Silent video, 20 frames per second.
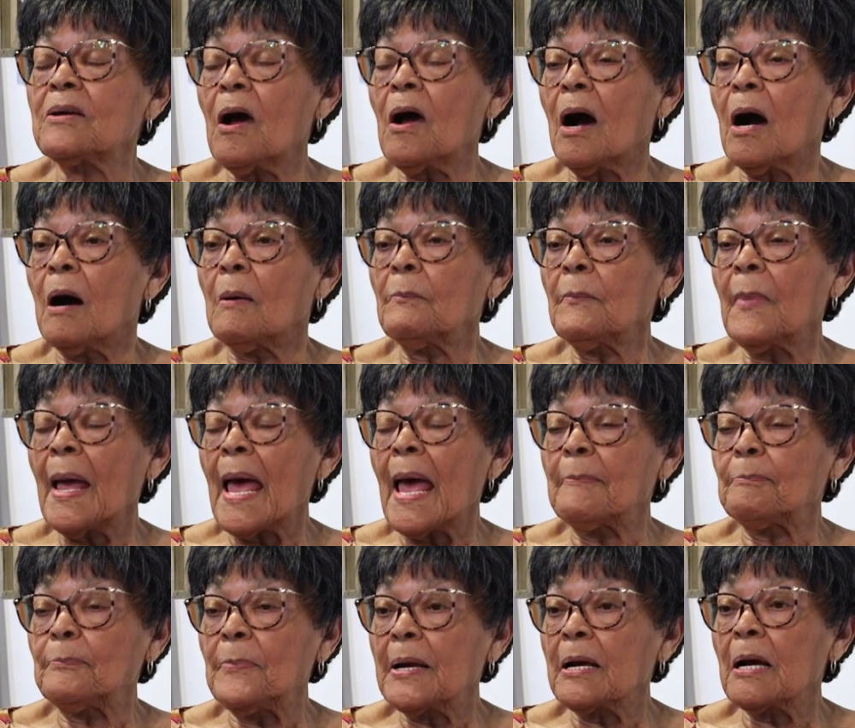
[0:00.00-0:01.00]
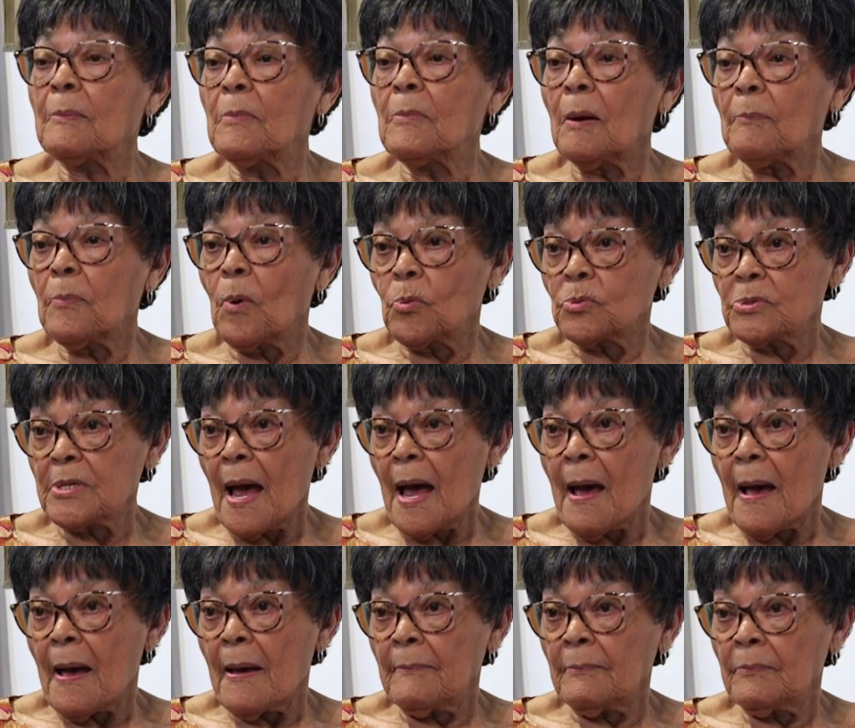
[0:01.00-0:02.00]
come and pick them up on
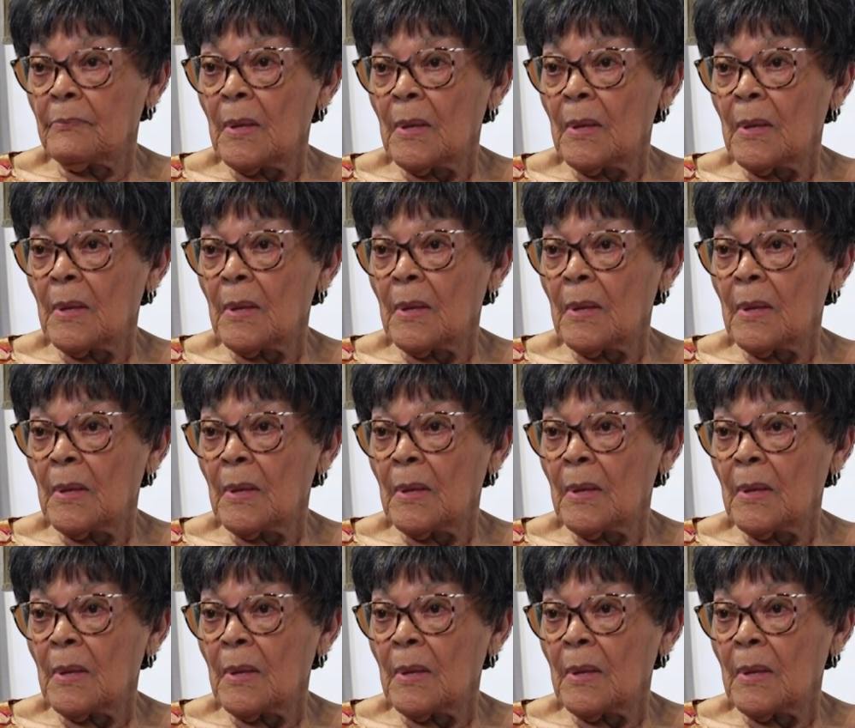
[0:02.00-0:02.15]
time.